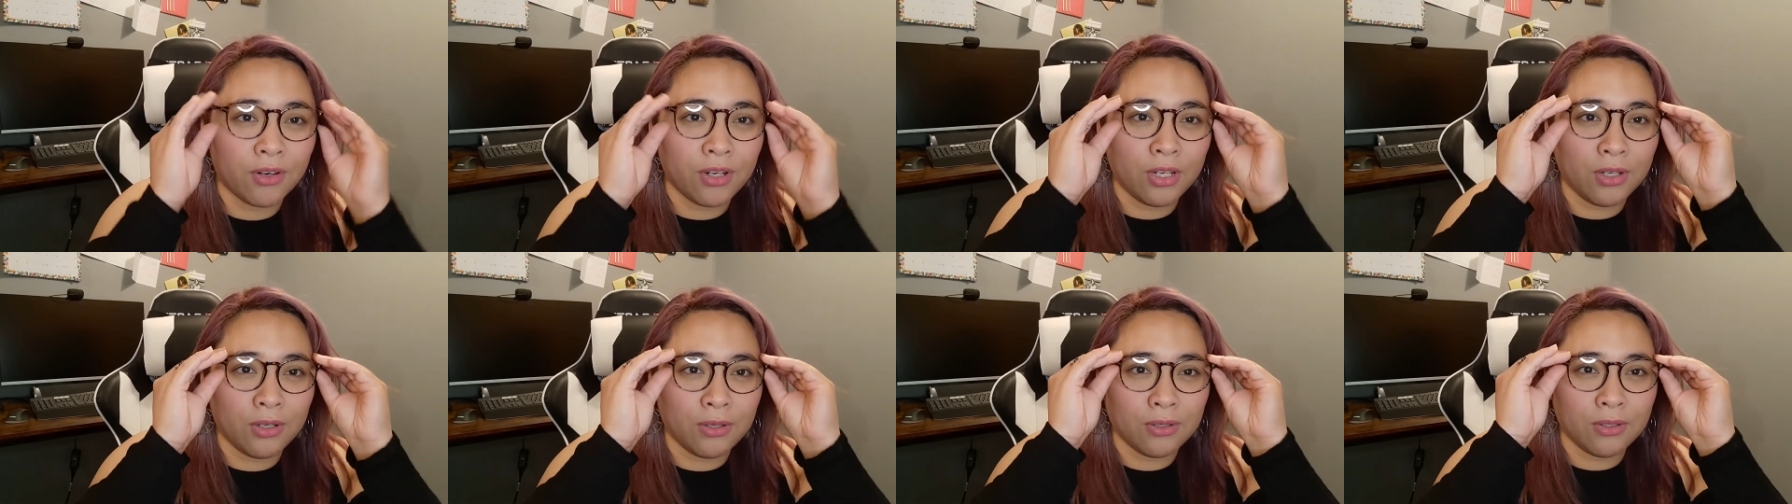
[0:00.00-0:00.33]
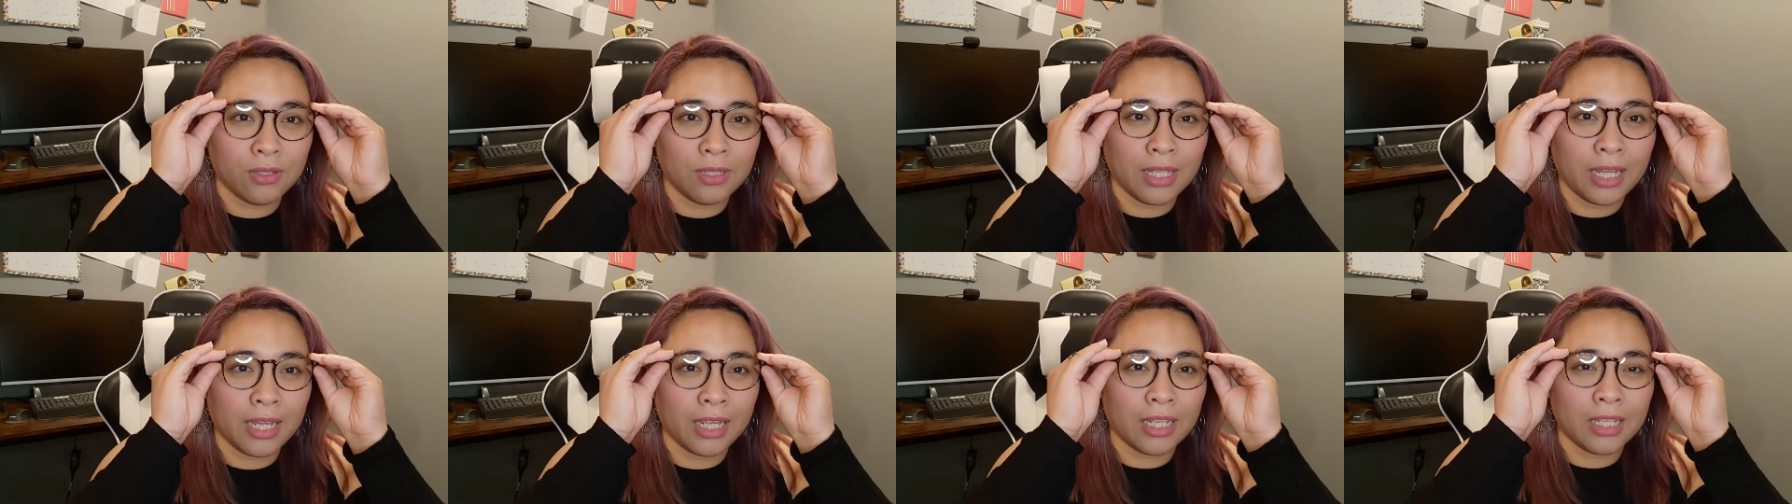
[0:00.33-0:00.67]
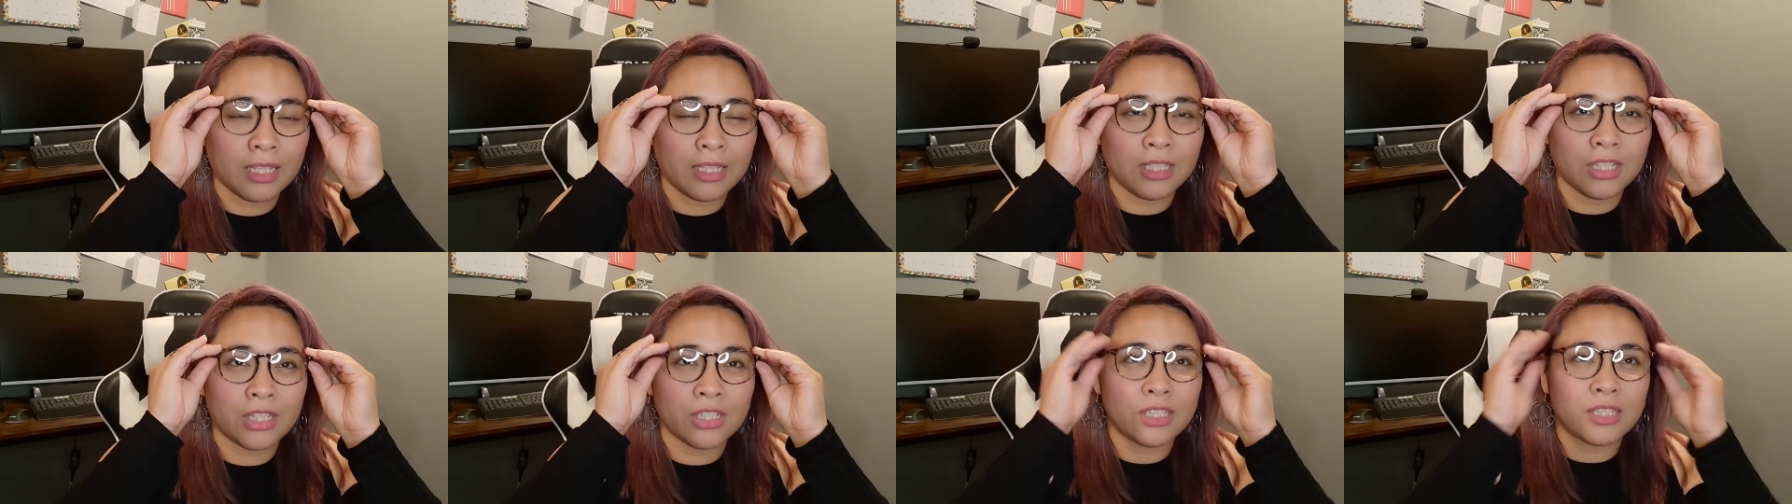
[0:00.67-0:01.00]
you
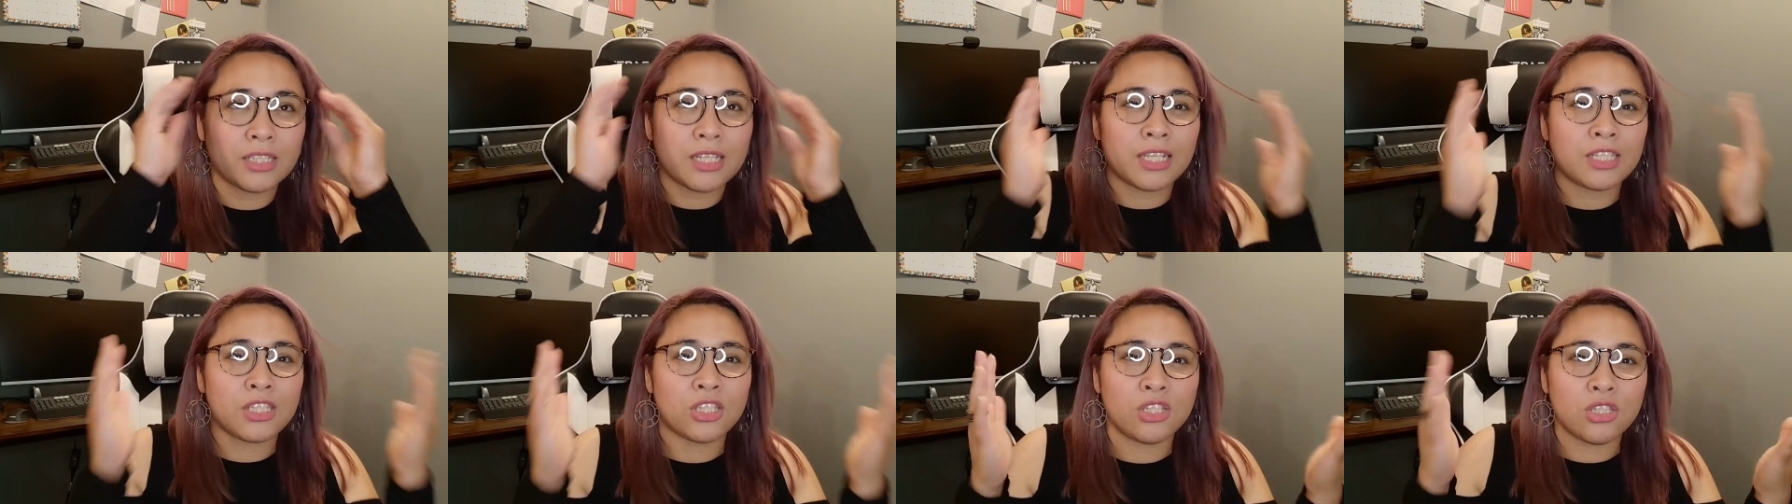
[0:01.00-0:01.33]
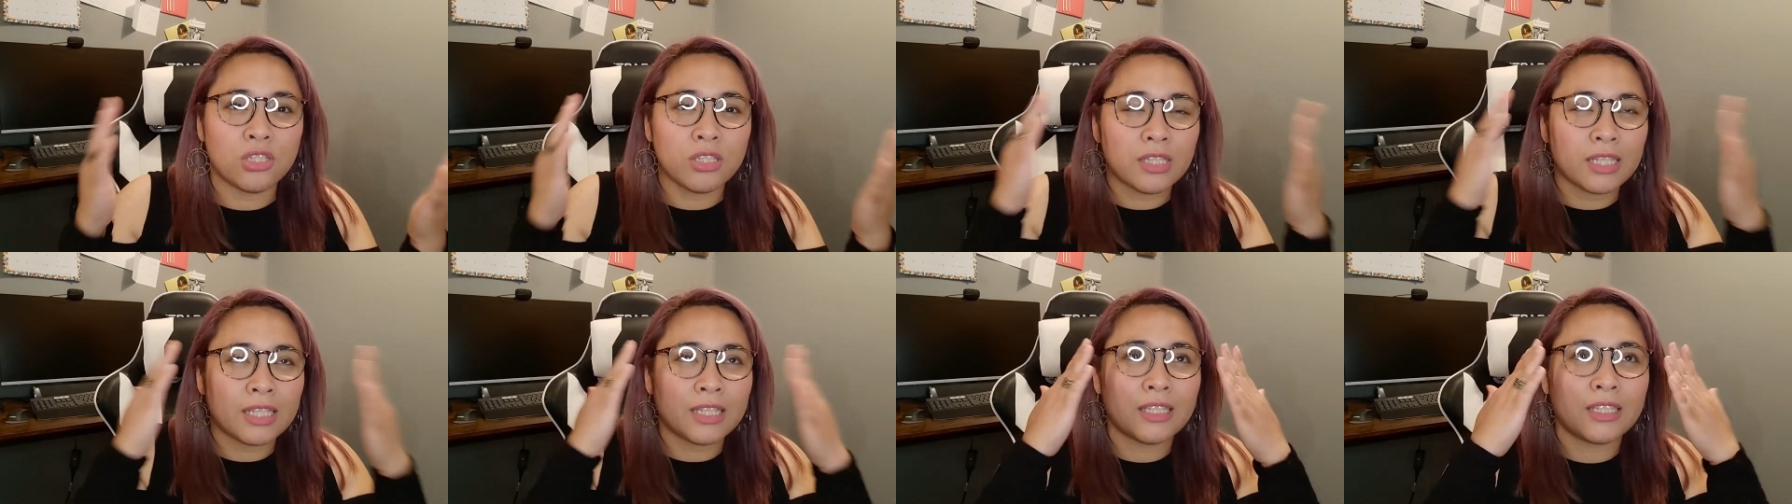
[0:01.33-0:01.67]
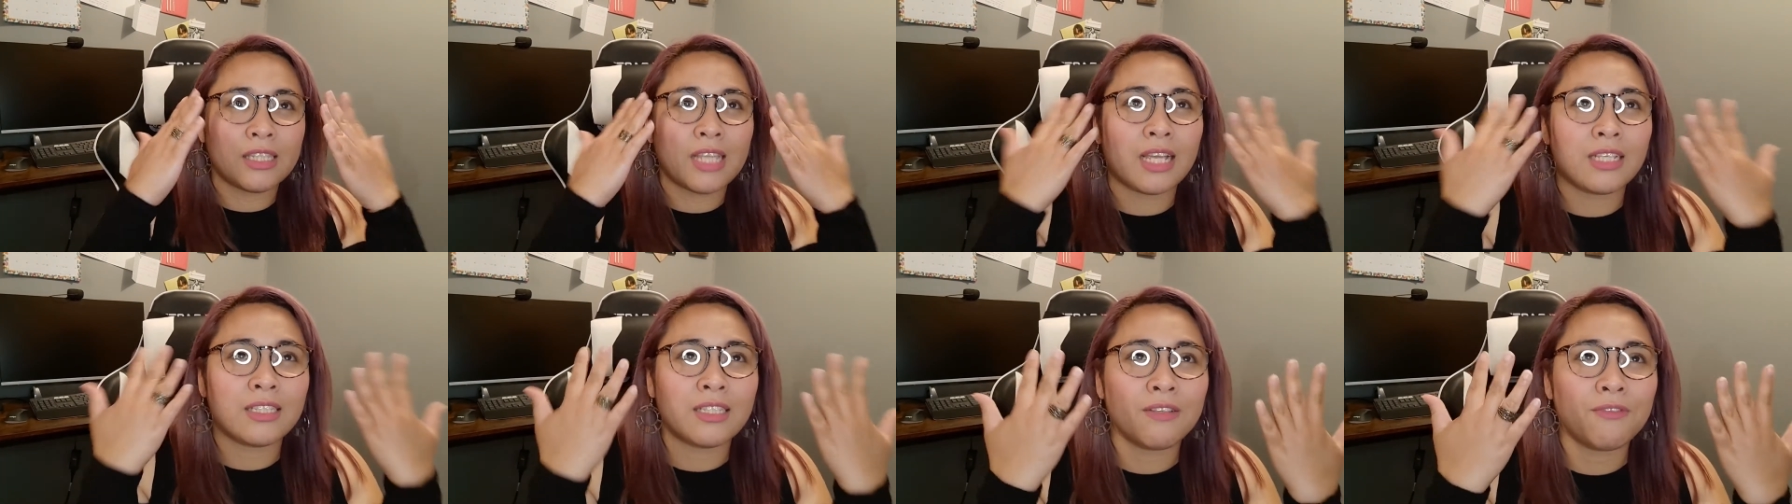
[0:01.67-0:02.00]
like there's it
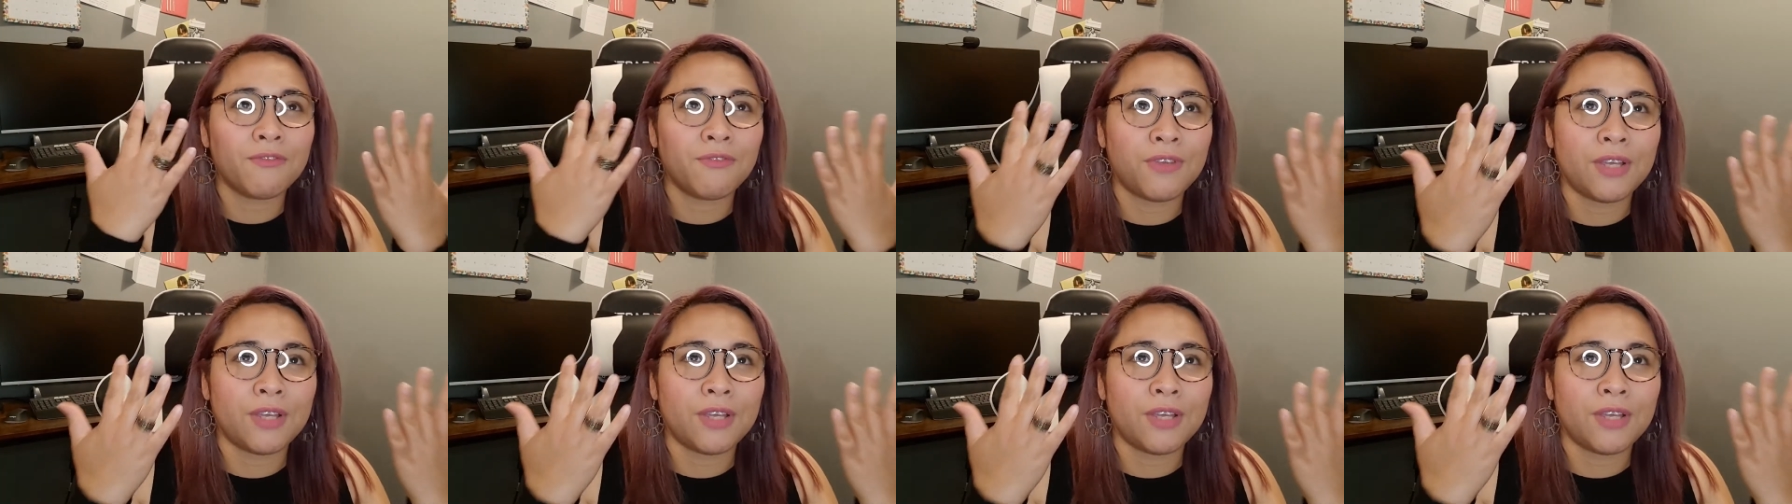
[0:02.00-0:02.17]
doesn't